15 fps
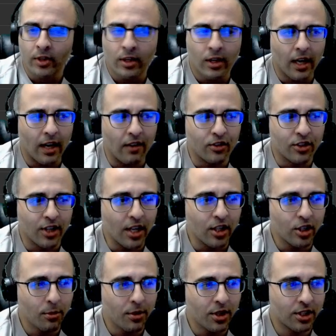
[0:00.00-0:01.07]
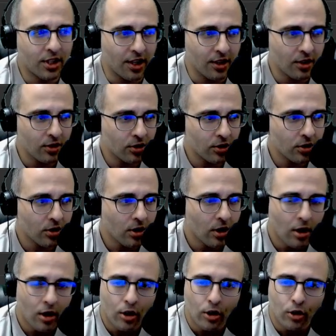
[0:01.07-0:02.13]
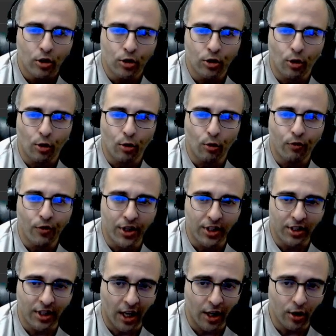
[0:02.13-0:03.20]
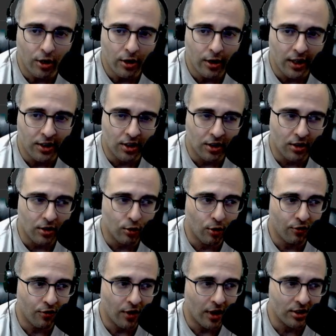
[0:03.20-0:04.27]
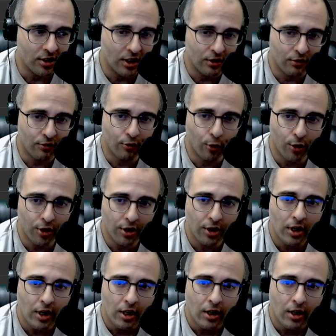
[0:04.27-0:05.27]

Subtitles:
I've changed some of the settings. So for the title, I set it to a font size of 40.